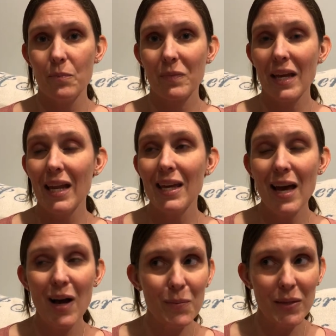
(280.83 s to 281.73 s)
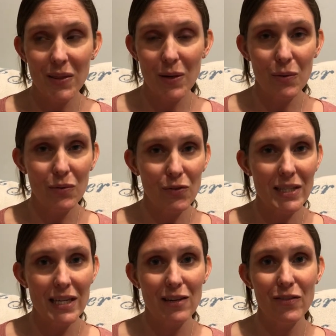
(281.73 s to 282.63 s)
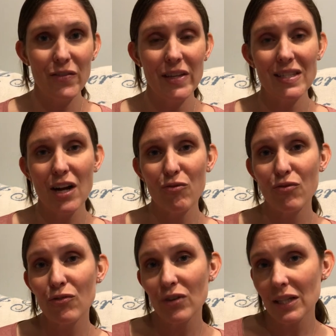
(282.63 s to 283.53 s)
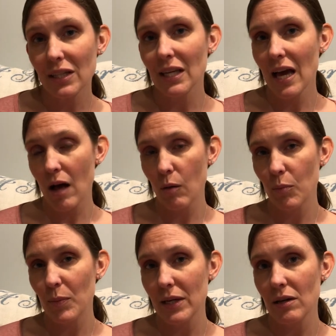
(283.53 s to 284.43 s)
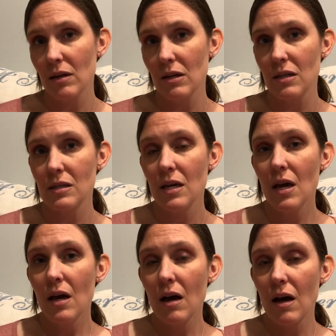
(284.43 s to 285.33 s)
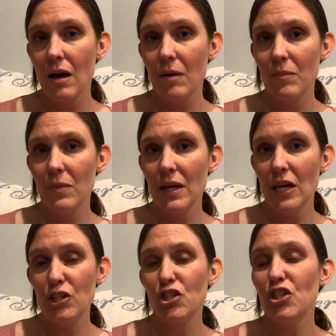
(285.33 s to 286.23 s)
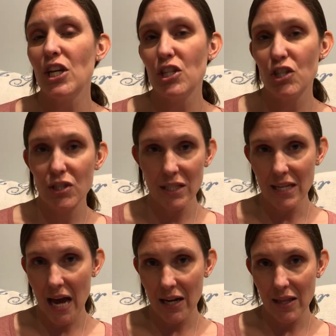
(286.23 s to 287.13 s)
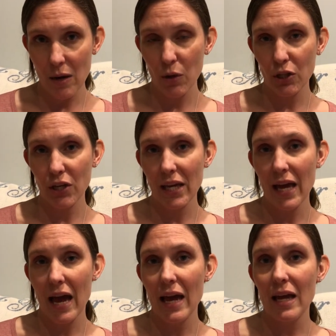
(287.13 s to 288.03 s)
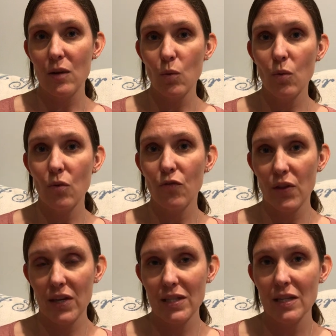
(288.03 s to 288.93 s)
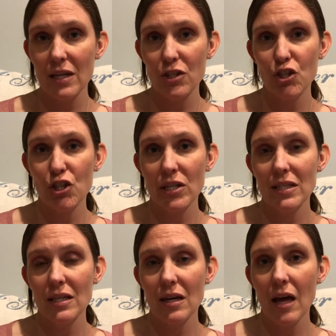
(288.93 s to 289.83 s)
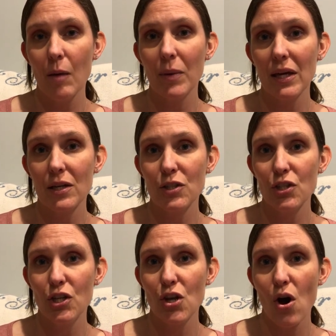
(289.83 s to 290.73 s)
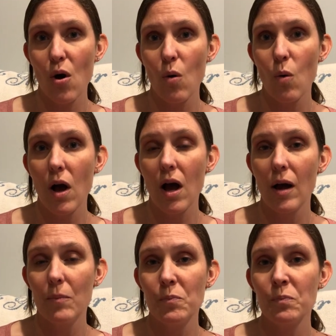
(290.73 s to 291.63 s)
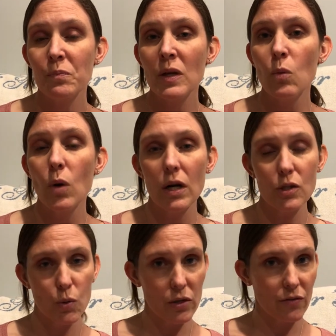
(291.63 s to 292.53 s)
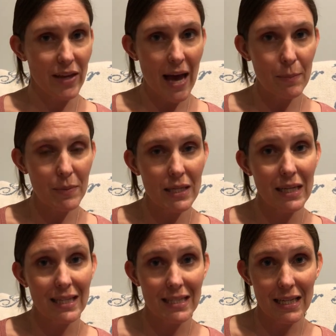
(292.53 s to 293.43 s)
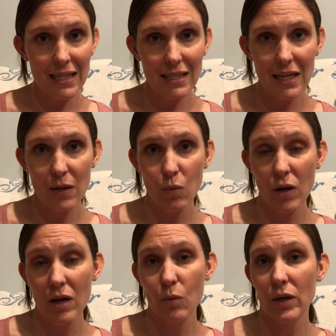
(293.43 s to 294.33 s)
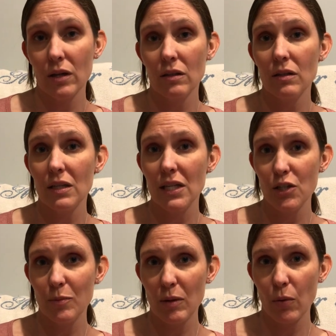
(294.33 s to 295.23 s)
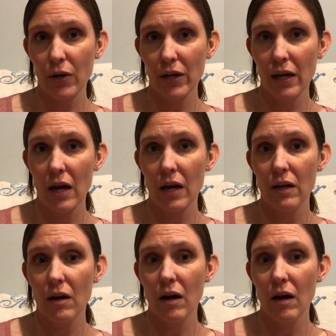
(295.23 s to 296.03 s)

Any help that they would receive is not really help because it just changes the data that we're looking at. And for this, it's just helping us to know what sort of gaps exist and what we'll need to be working on